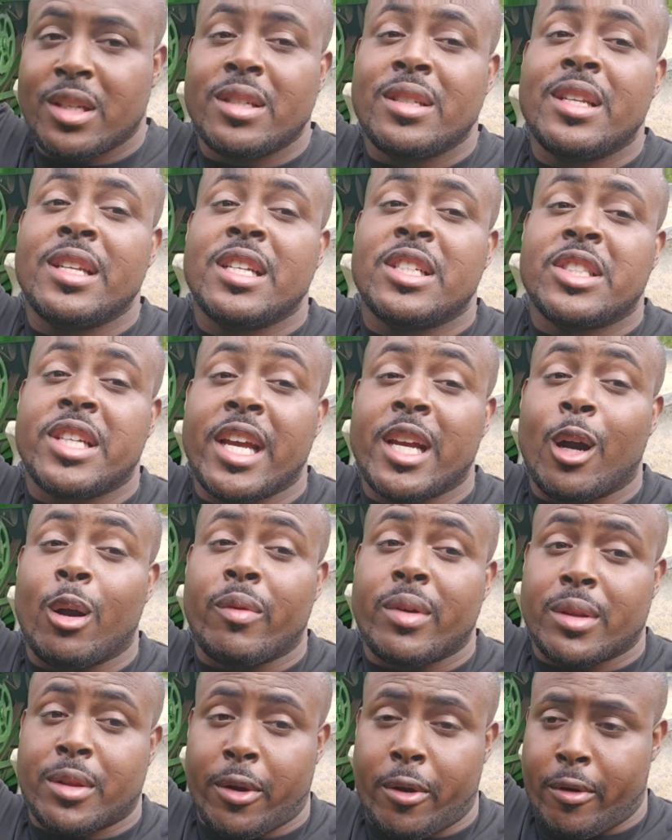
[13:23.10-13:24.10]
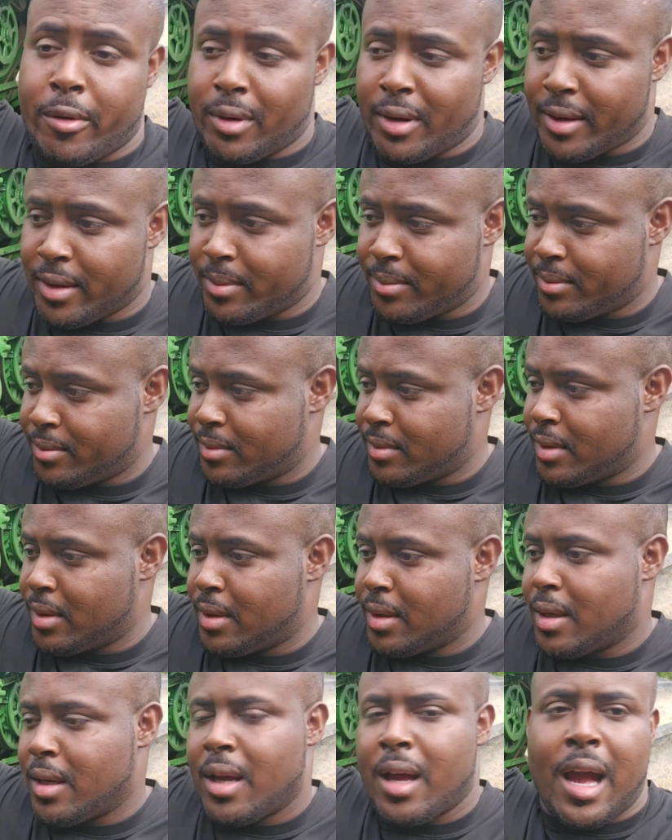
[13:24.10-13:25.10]
you need to check over it thoroughly.
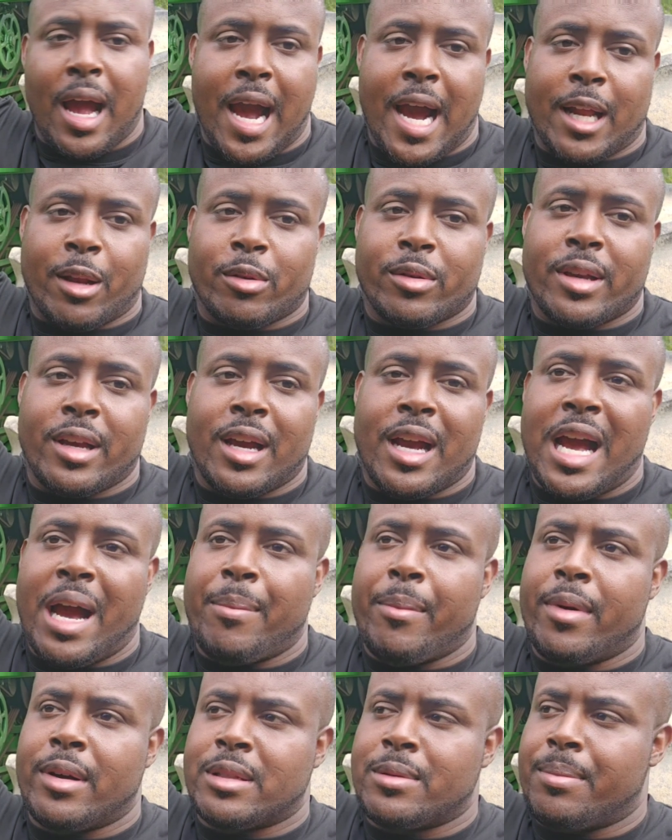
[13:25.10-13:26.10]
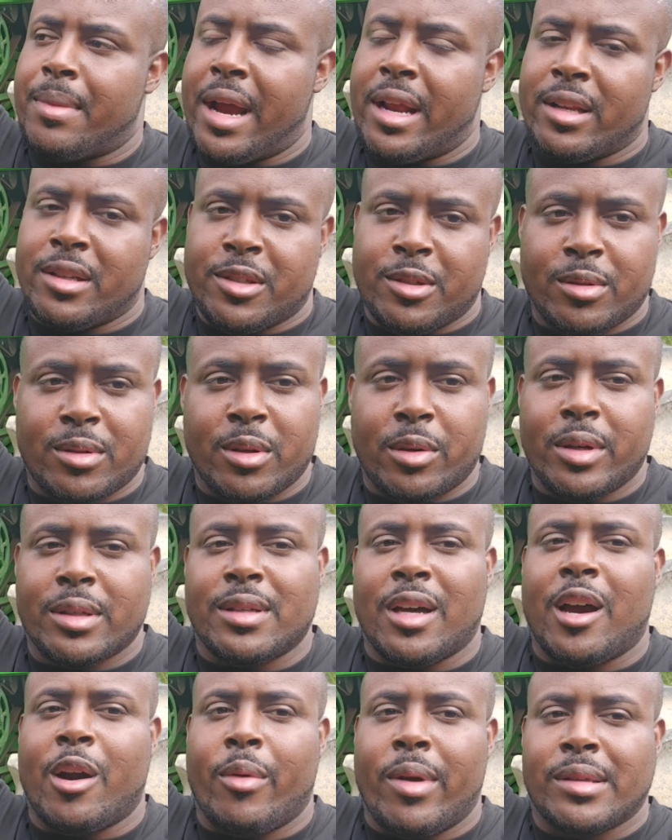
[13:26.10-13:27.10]
I don't care how much maintenance you do, it's
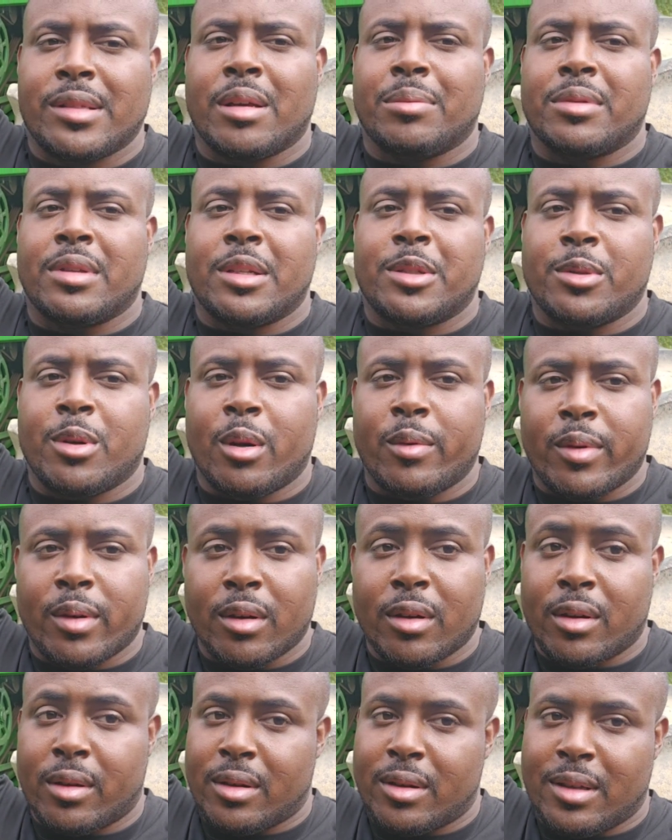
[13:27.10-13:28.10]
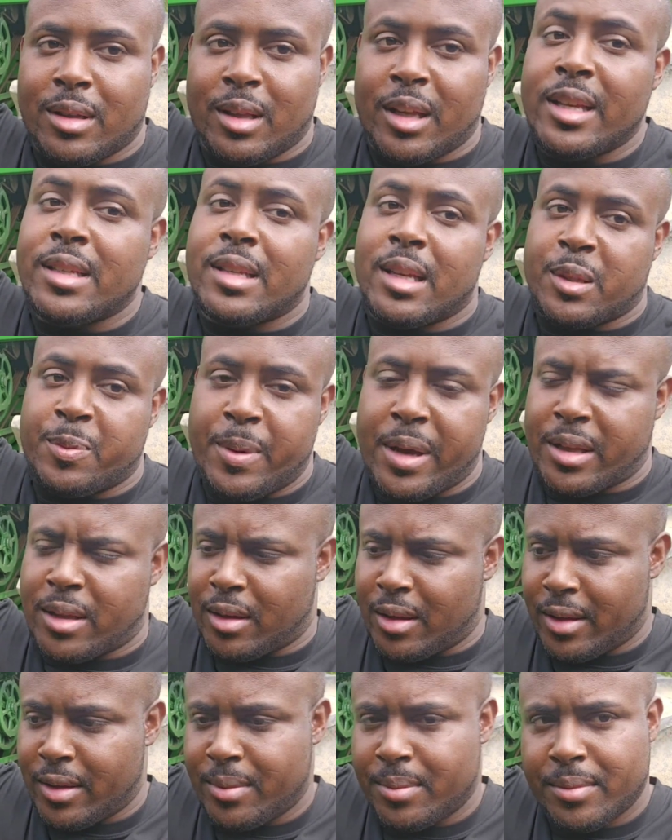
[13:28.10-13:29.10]
always something that you overlook, at least
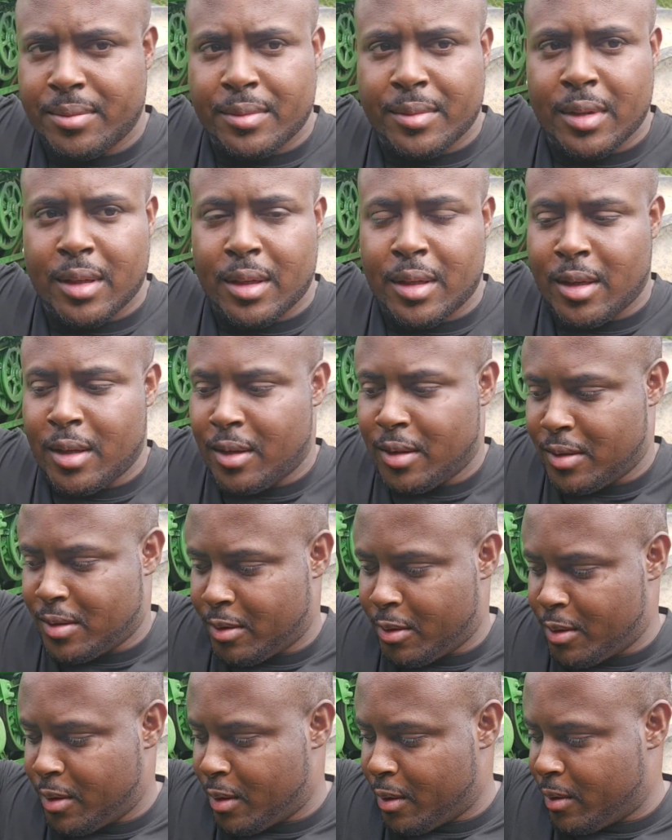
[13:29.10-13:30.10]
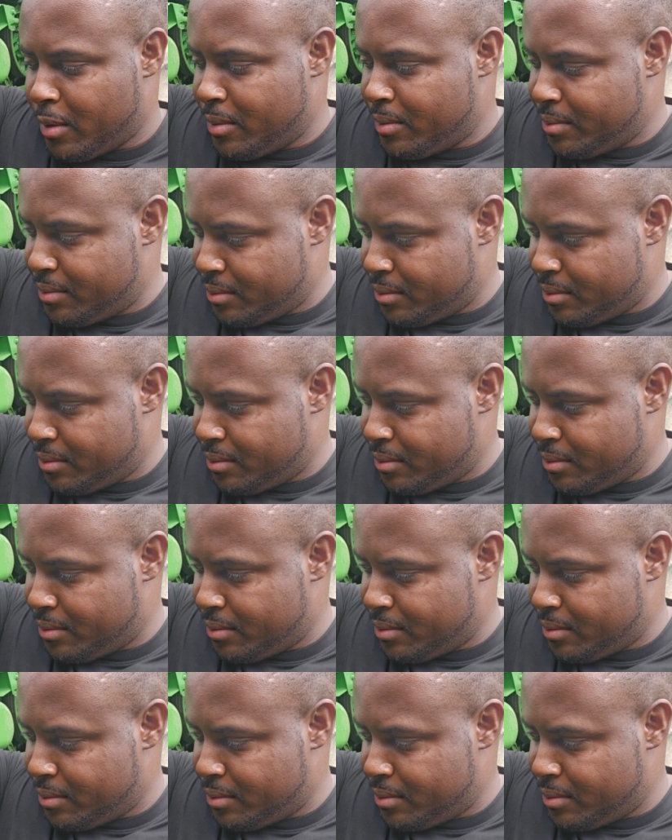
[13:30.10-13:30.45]
expectantly. So, you know,